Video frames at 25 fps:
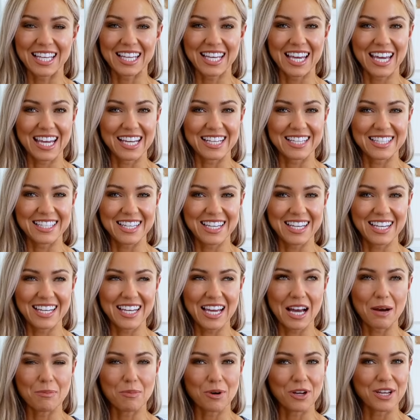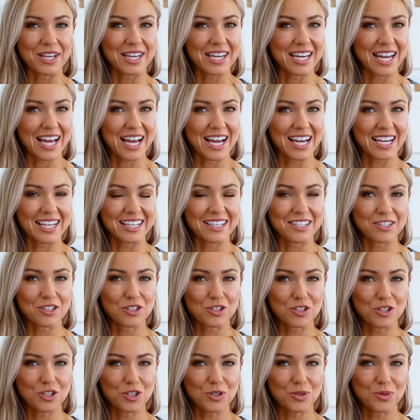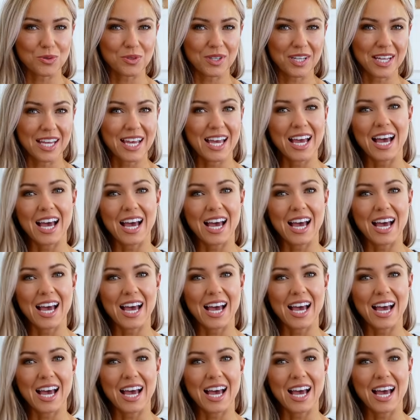kg, about 9 stone.